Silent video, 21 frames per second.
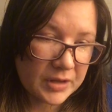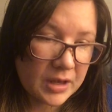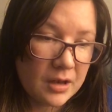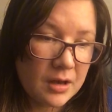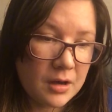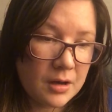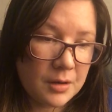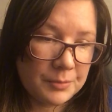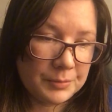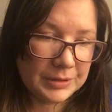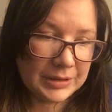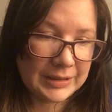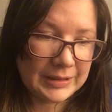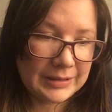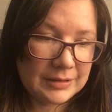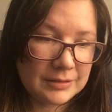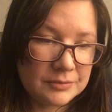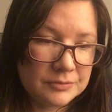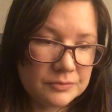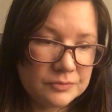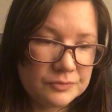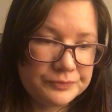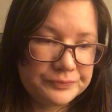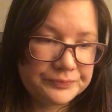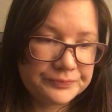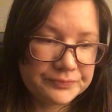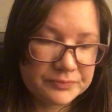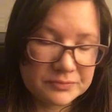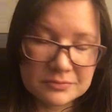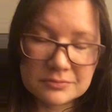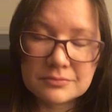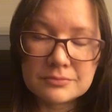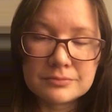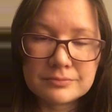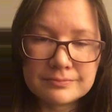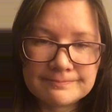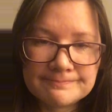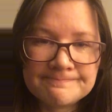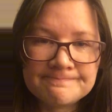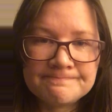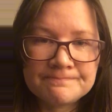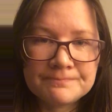humbling.
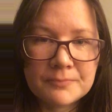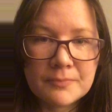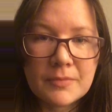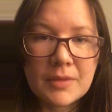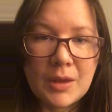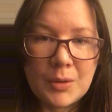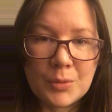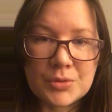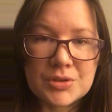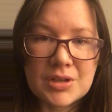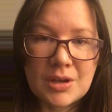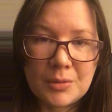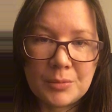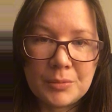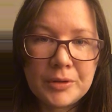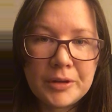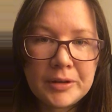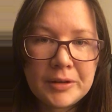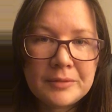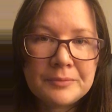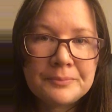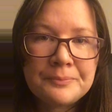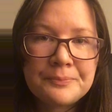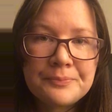It was humbling.